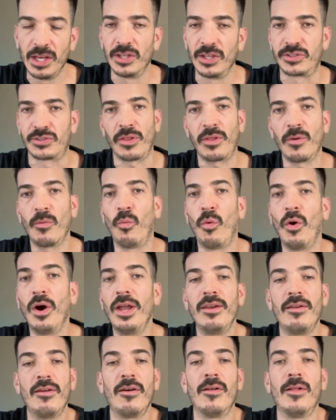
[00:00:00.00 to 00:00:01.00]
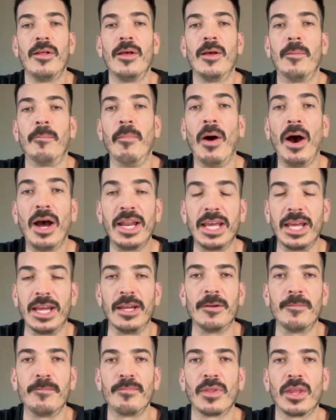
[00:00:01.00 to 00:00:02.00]
So then what
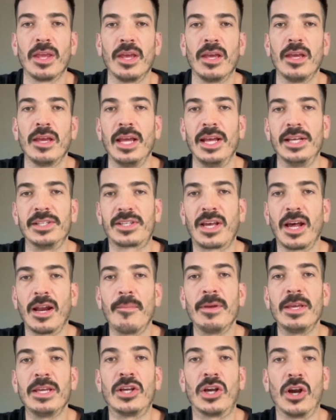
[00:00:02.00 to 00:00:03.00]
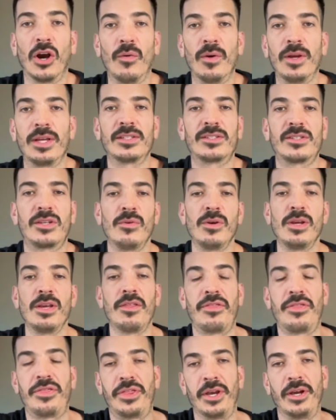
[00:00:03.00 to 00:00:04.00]
money is going to be going to
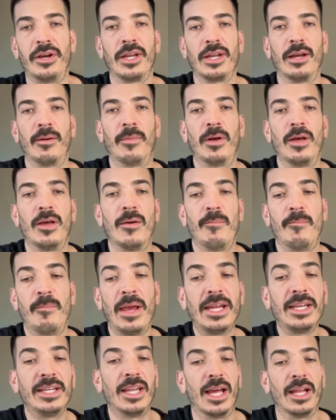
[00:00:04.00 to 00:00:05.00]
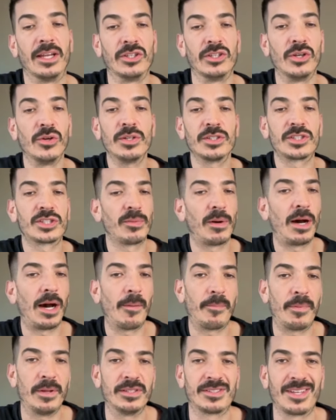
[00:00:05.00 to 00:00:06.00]
Ethereum mainnet?
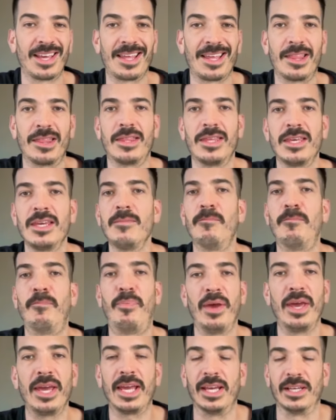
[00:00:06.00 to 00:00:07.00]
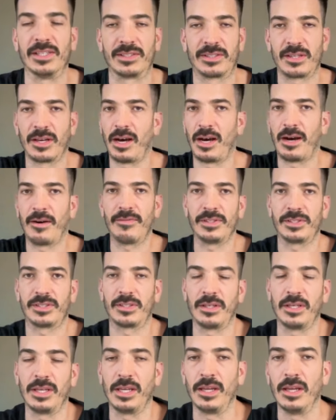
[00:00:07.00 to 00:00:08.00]
Uniswap is like the biggest,
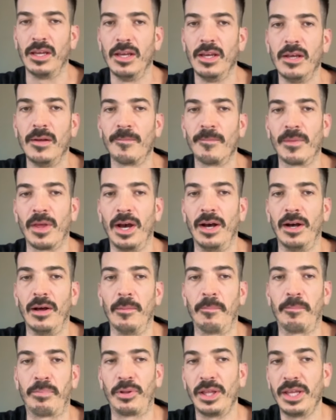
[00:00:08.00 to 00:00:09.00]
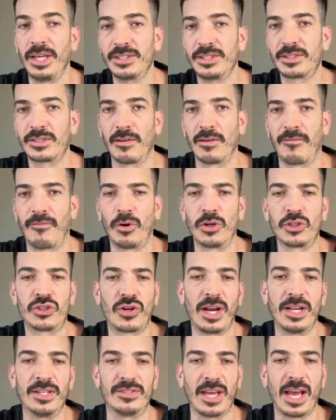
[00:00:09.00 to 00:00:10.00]
obviously, uh, place for
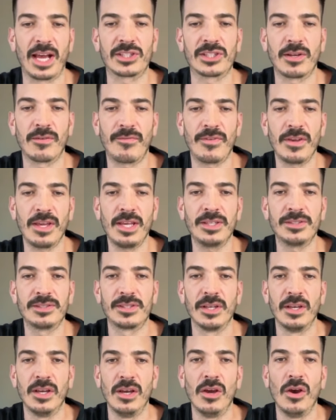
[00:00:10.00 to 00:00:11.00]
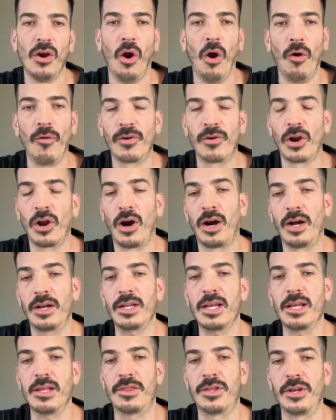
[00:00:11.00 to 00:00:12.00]
transaction fees over
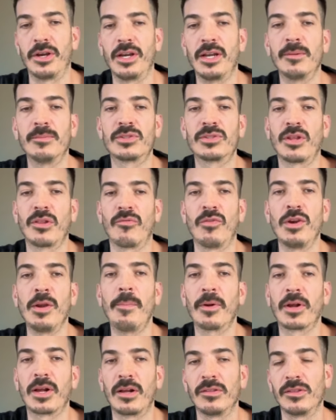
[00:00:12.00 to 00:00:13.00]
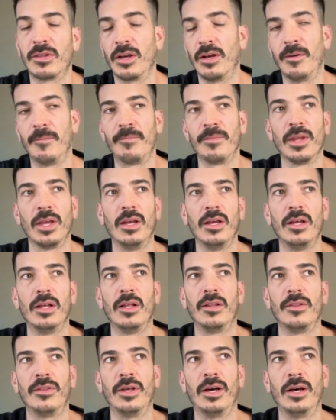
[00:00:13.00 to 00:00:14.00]
on Ethereum. So the rep- the
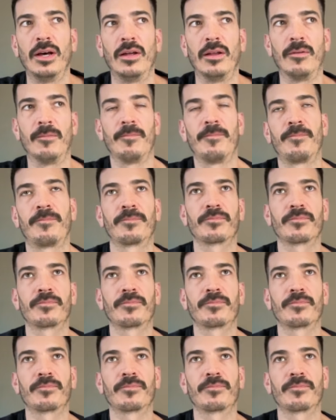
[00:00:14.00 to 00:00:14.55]
the